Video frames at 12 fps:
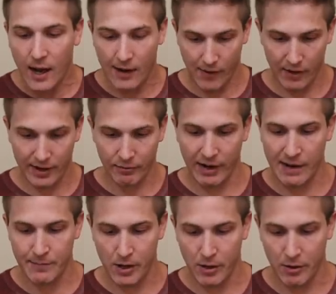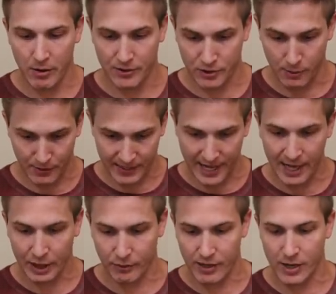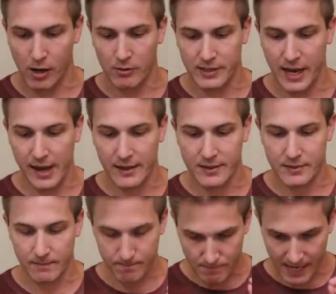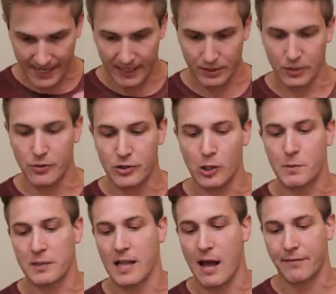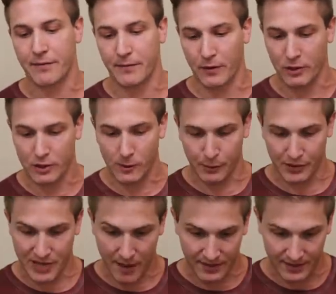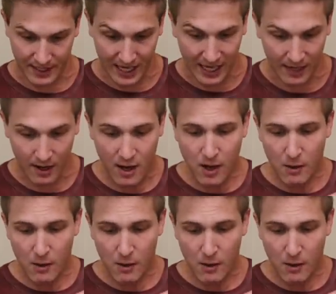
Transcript: I've already rainbowed Super Saiyan 3 Gotenks. I got two dupes left for Super 17.